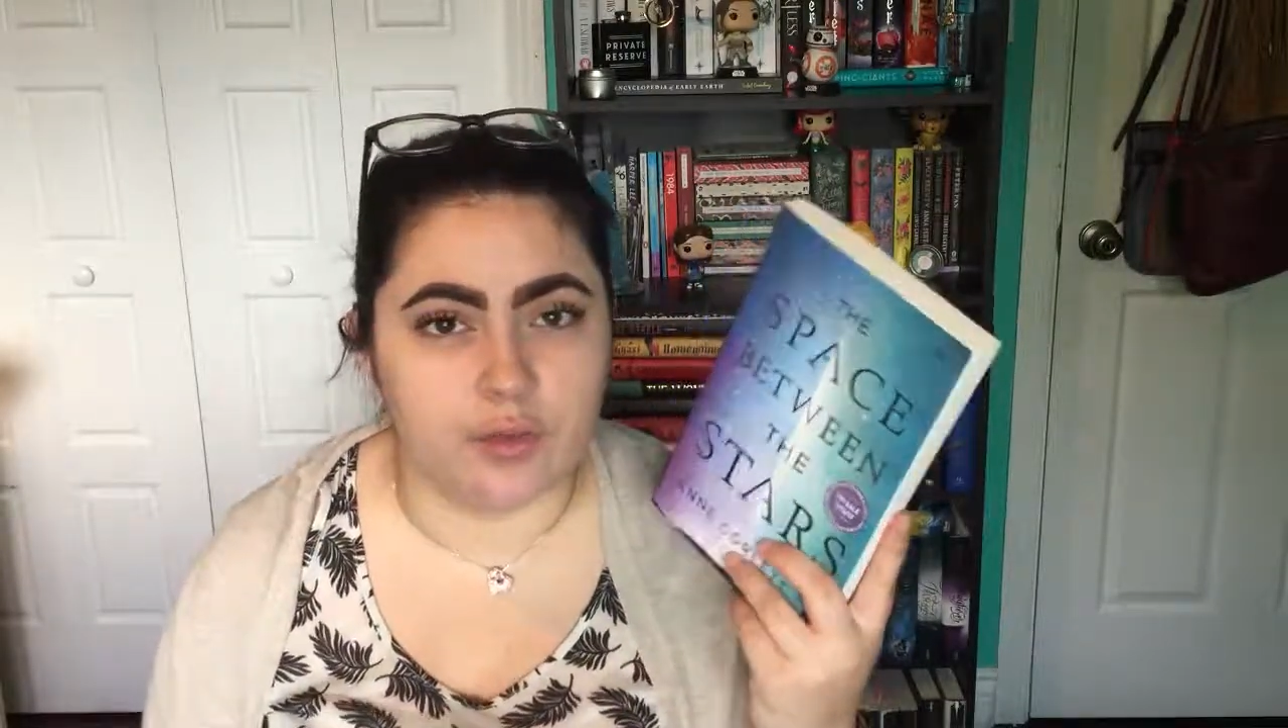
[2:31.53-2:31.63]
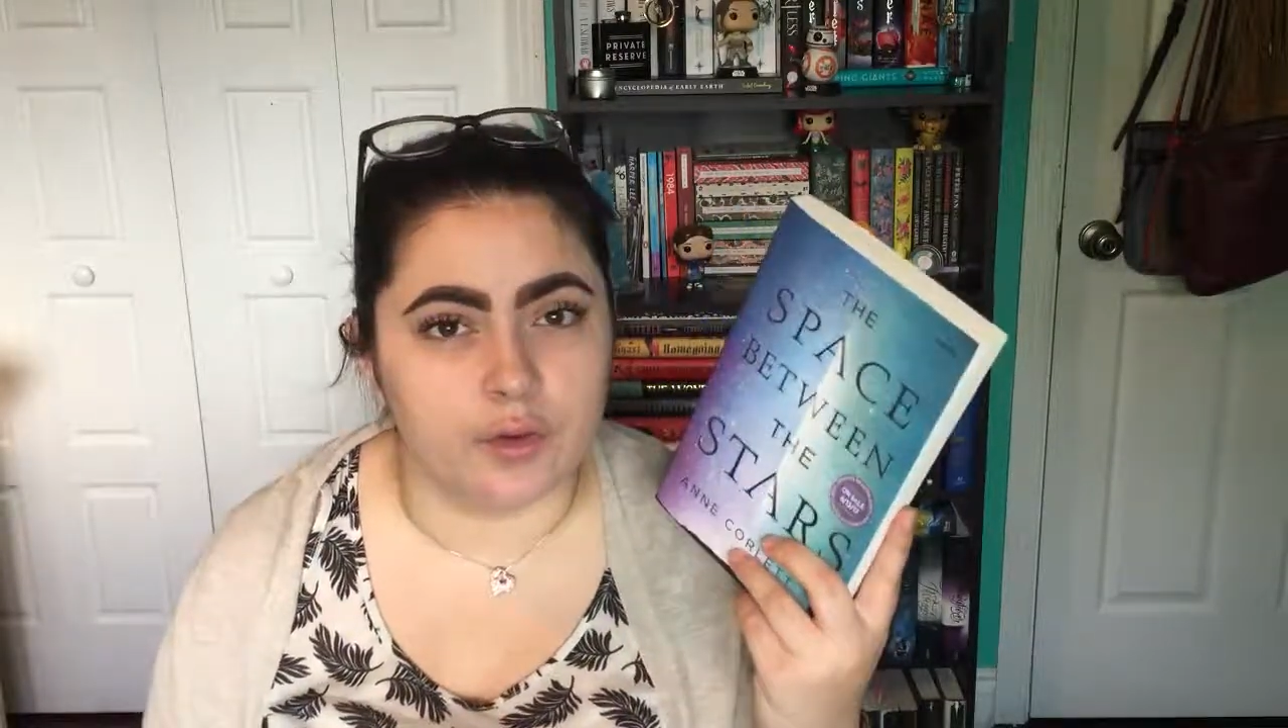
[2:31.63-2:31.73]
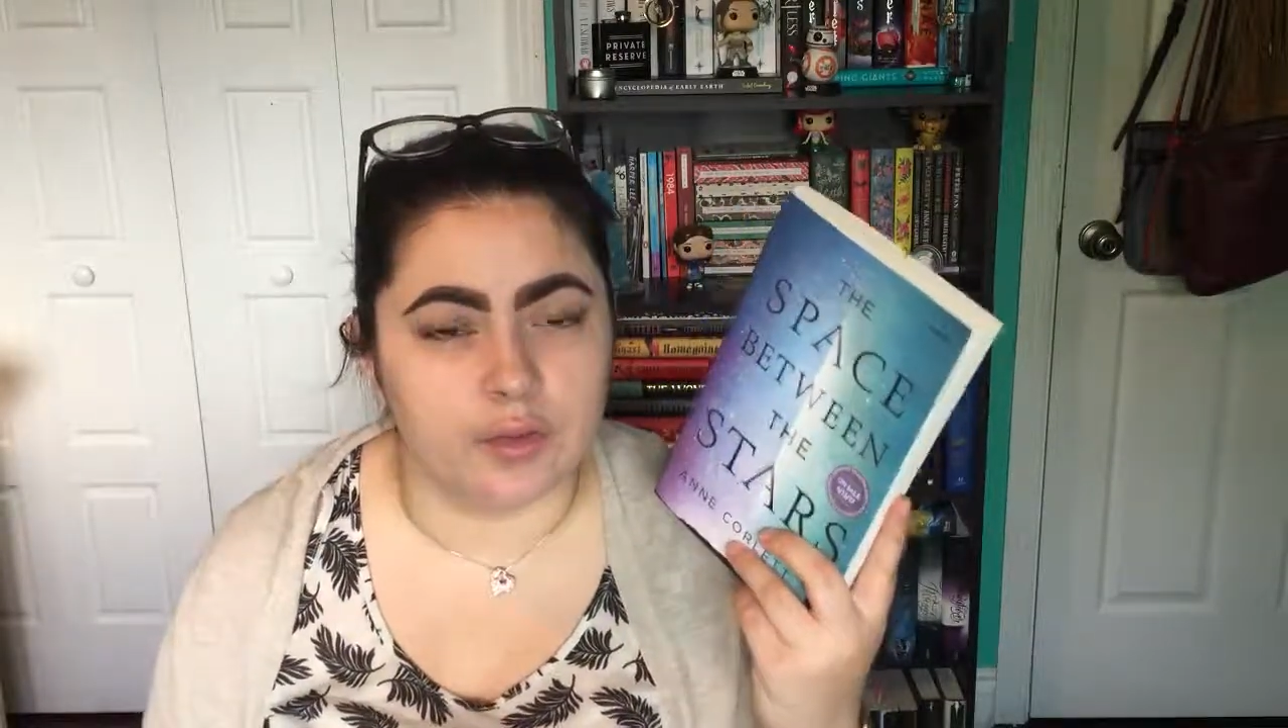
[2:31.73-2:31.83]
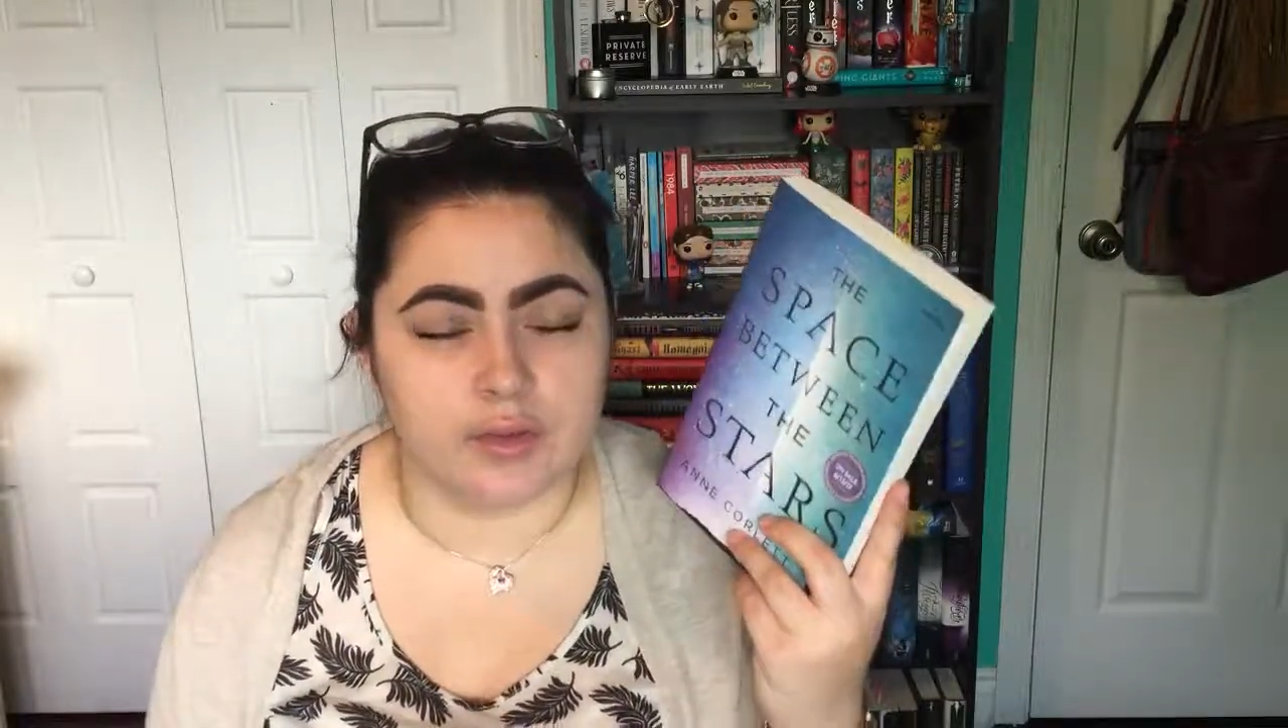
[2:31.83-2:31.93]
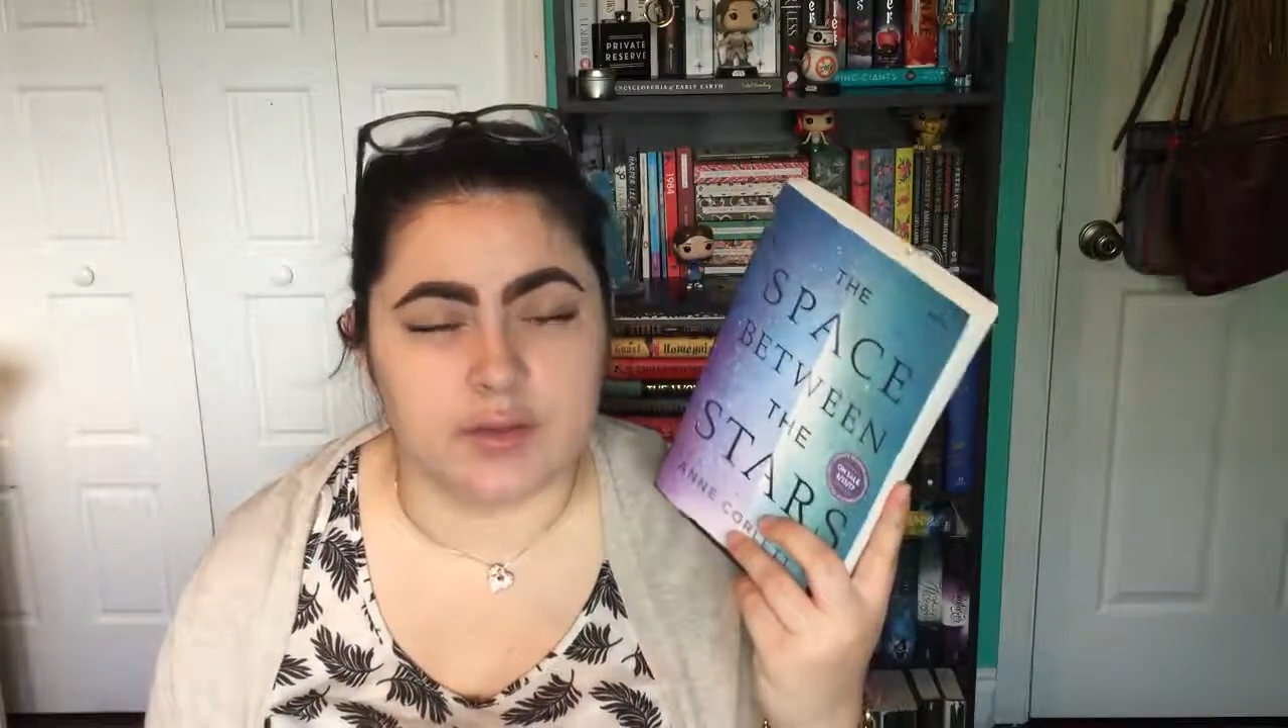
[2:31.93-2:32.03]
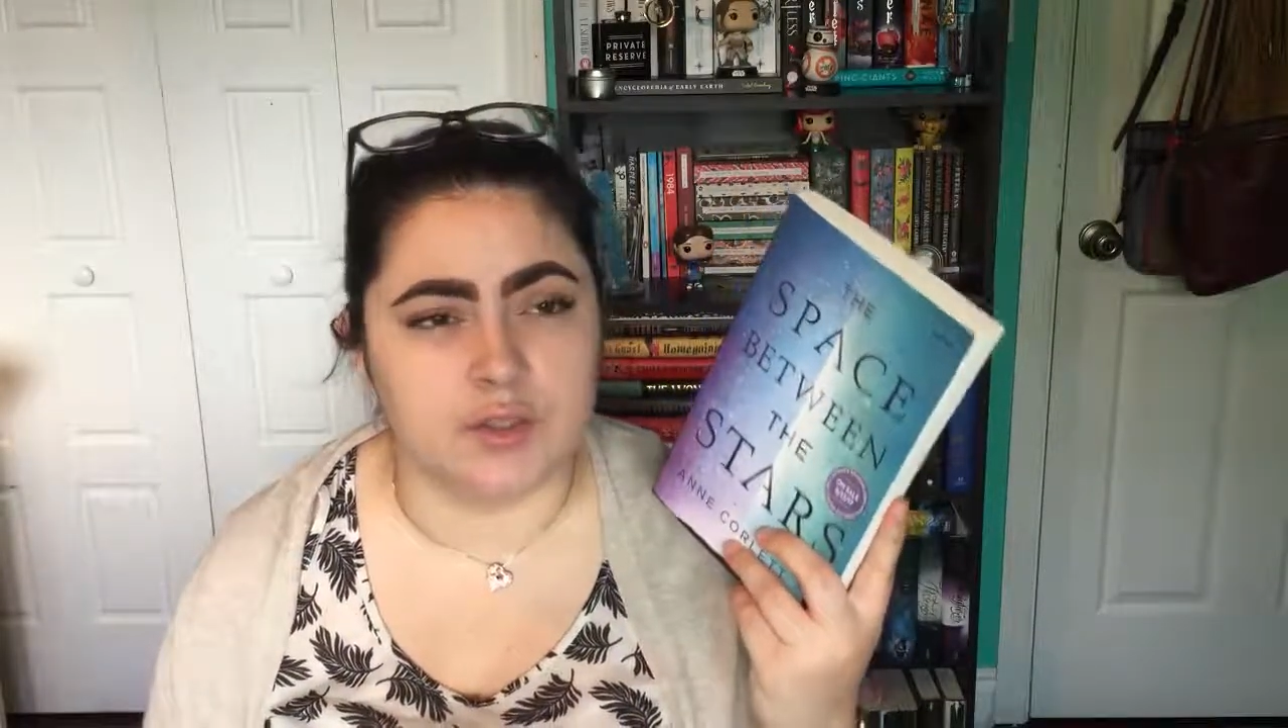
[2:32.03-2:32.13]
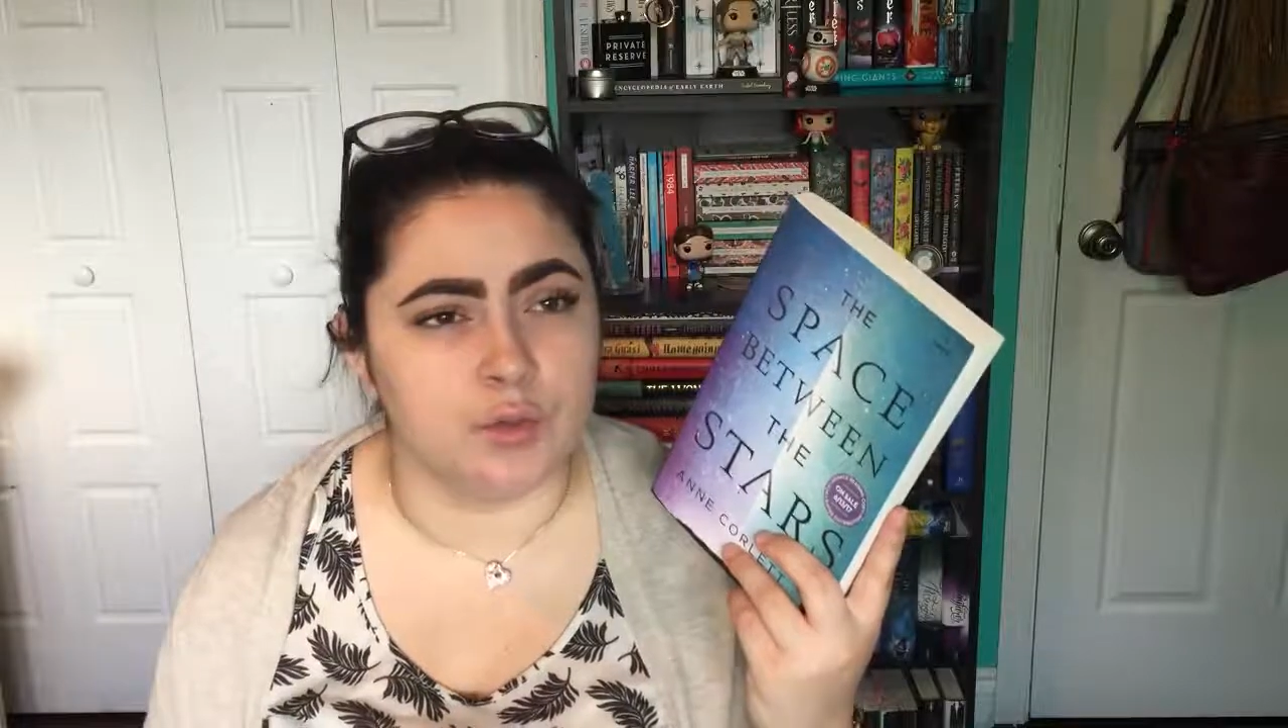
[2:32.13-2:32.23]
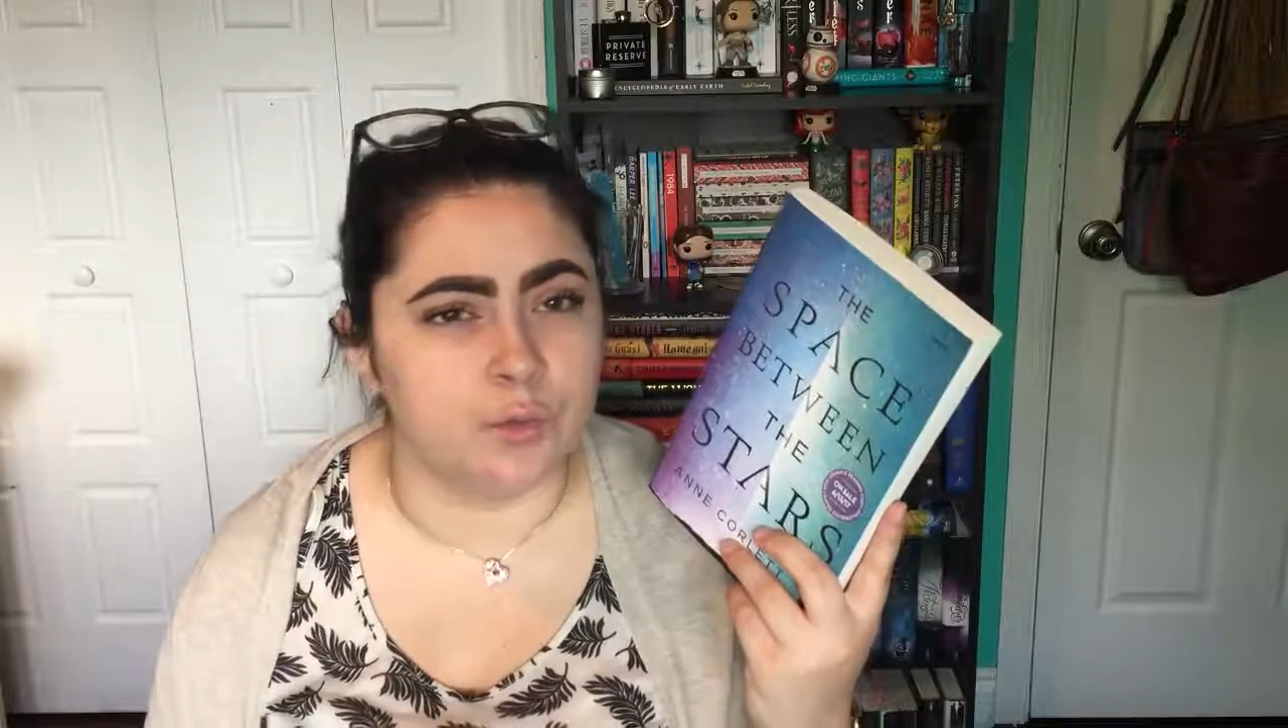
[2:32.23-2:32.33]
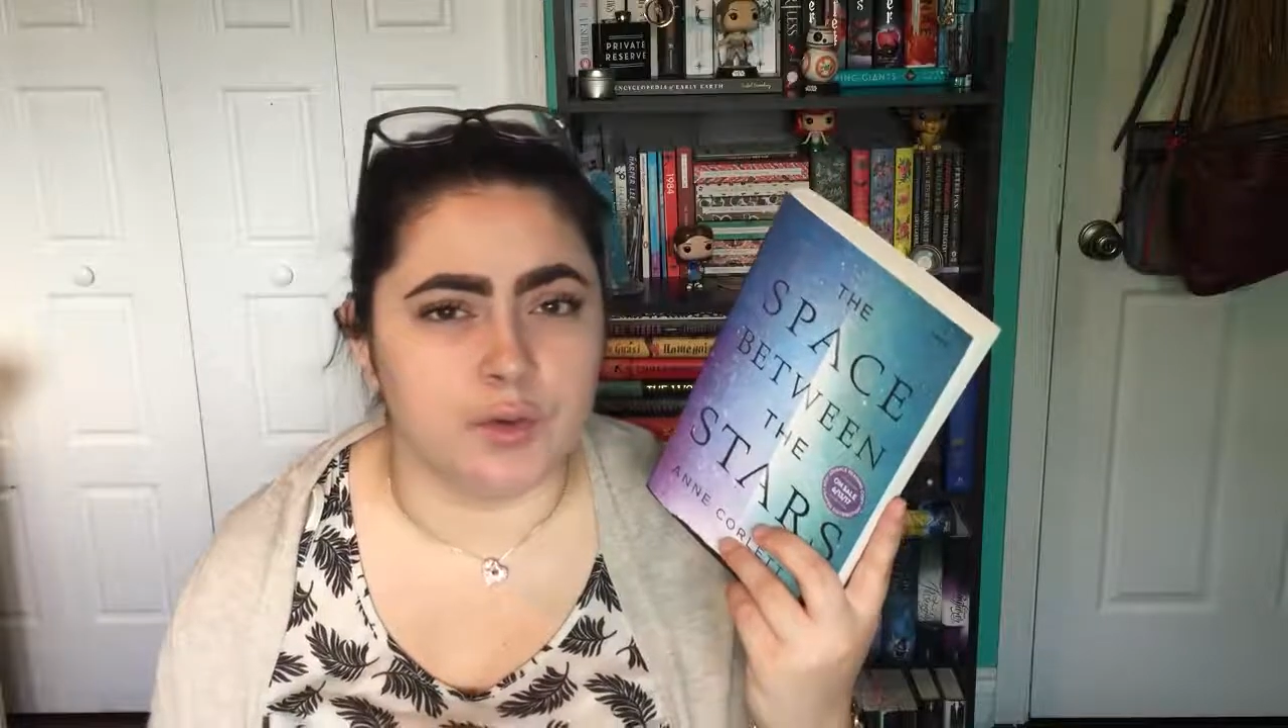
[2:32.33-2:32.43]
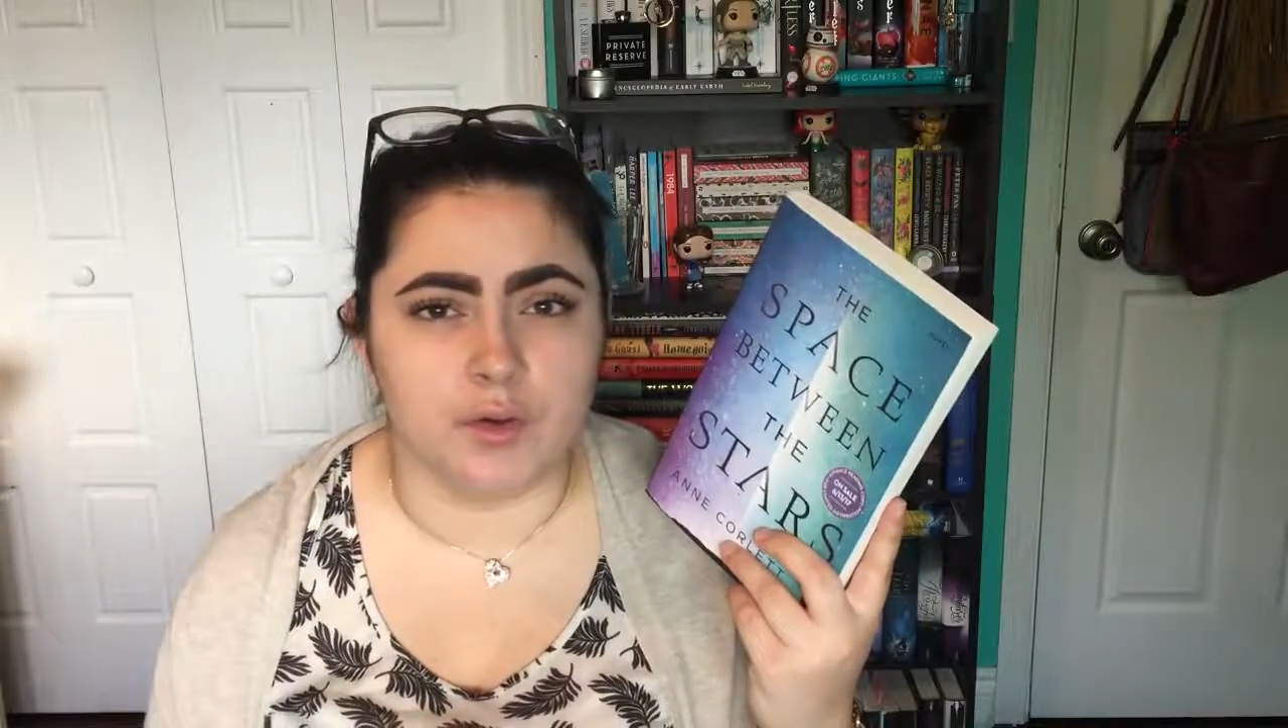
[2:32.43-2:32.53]
Earth is
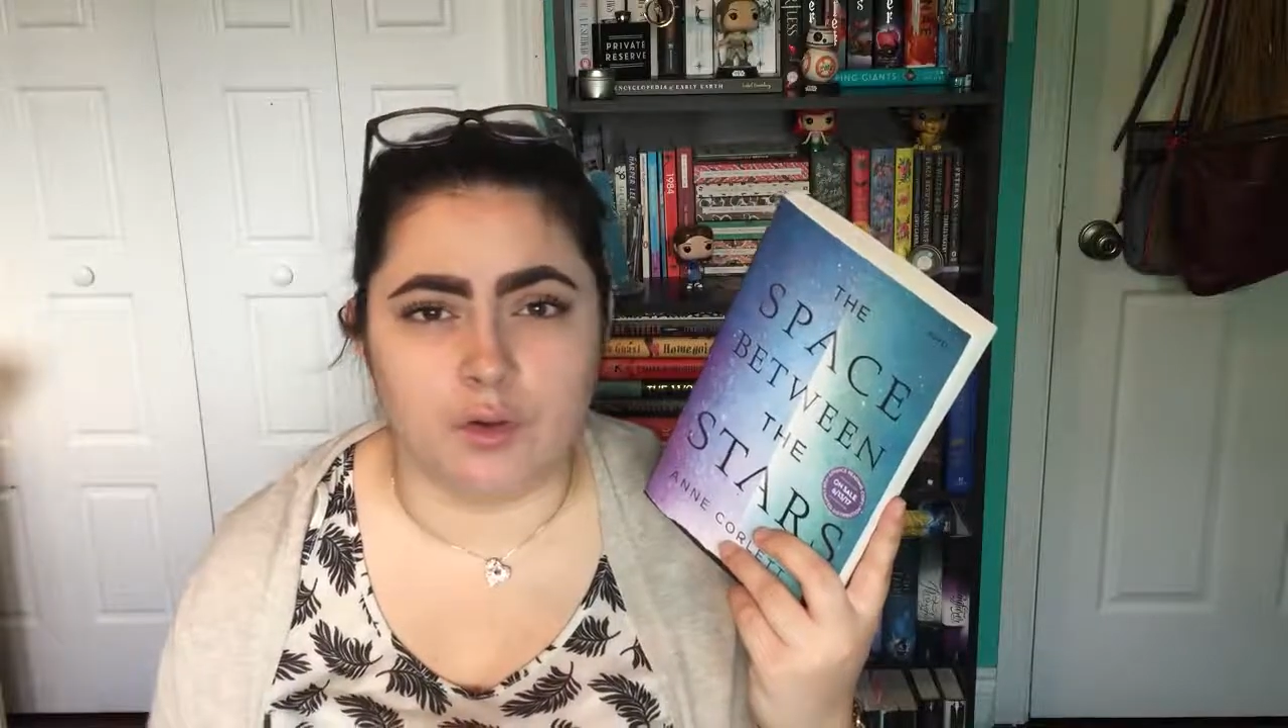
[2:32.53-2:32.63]
super